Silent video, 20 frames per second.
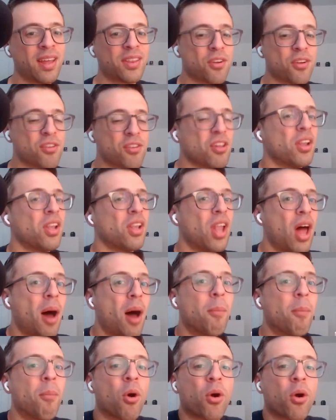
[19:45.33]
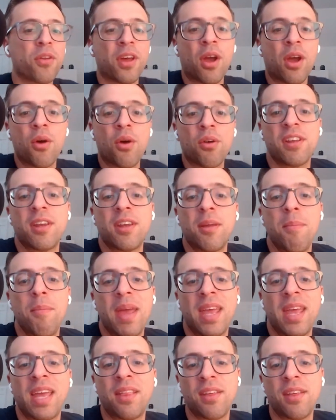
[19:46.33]
There's a lot more that goes into making
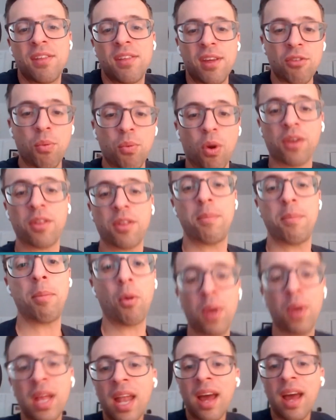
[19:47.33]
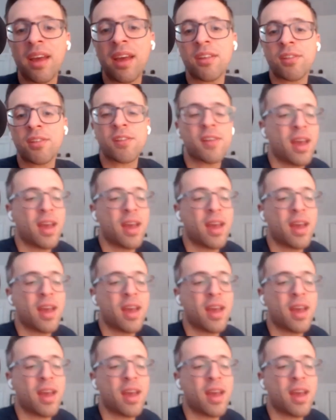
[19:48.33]
these things work than people realize.